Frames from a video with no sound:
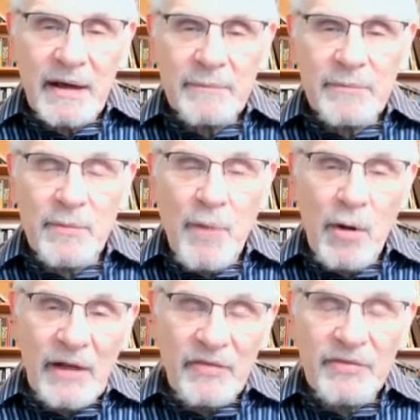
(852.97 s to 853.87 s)
promote
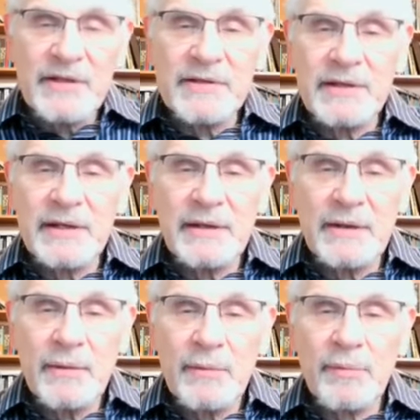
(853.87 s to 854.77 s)
ethnicity,
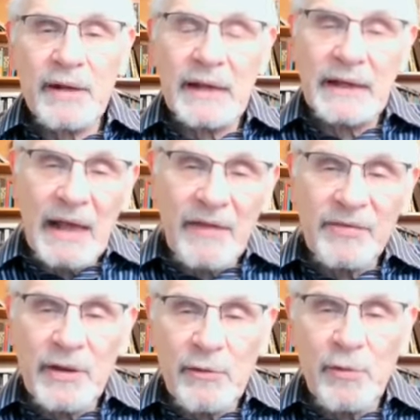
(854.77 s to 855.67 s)
bring in
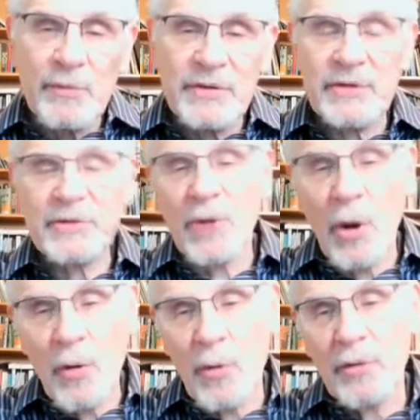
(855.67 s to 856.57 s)
ethnic groups as
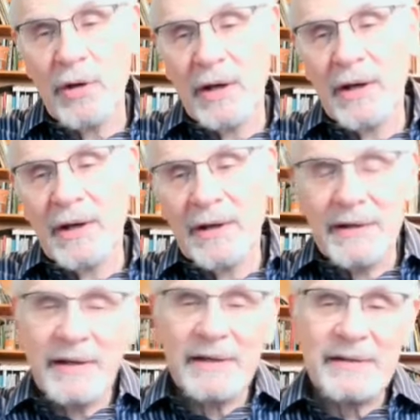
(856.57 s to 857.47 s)
co,
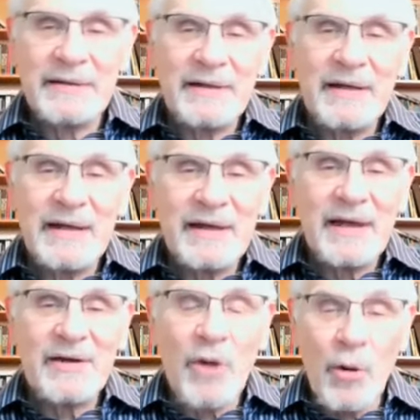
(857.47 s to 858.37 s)
uh,
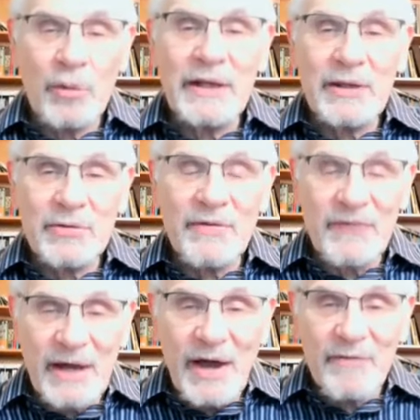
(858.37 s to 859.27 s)
co-leaders of
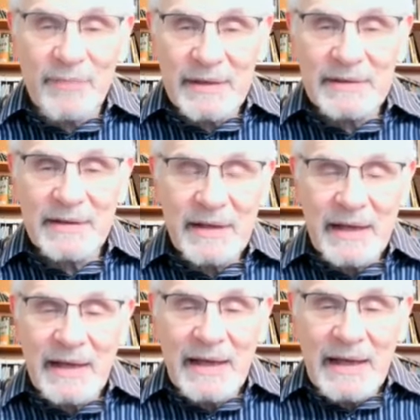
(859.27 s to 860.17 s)
the government.
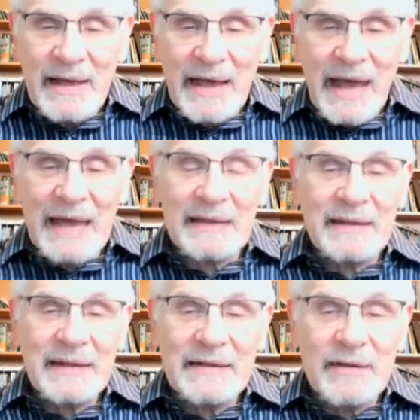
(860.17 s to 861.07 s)

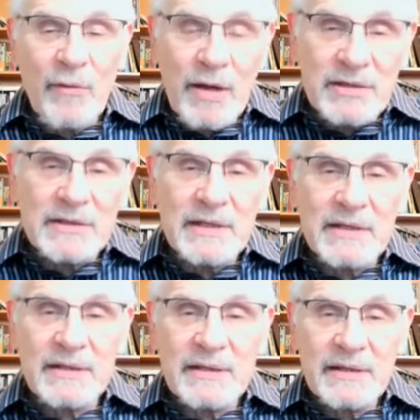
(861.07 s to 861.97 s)
And the question
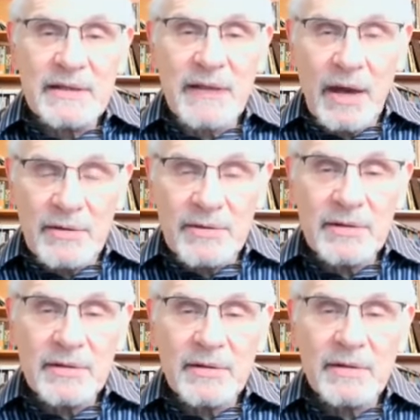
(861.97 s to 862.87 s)
is,
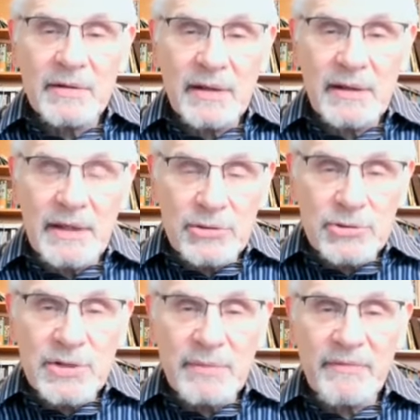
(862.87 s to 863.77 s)
does the
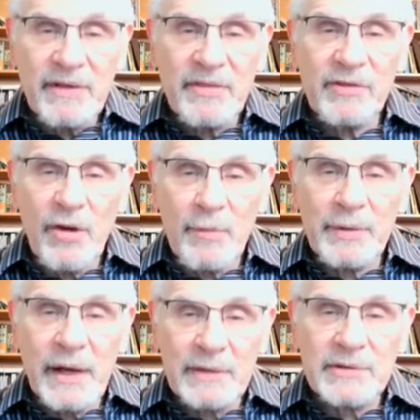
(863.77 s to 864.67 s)
leadership of
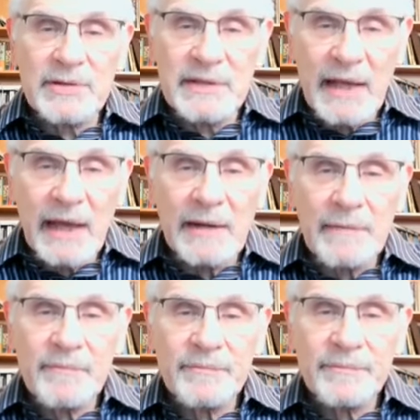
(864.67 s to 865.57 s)
Ethiopia
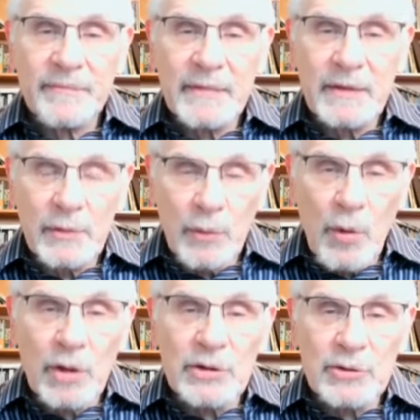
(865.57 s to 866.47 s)
understand the
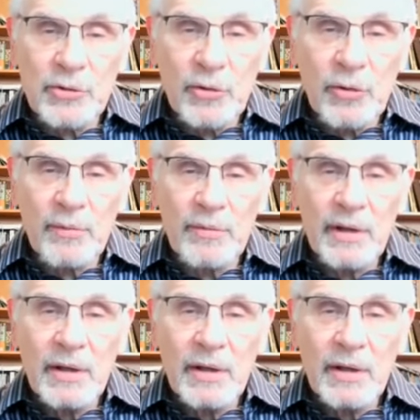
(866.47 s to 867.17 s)
long term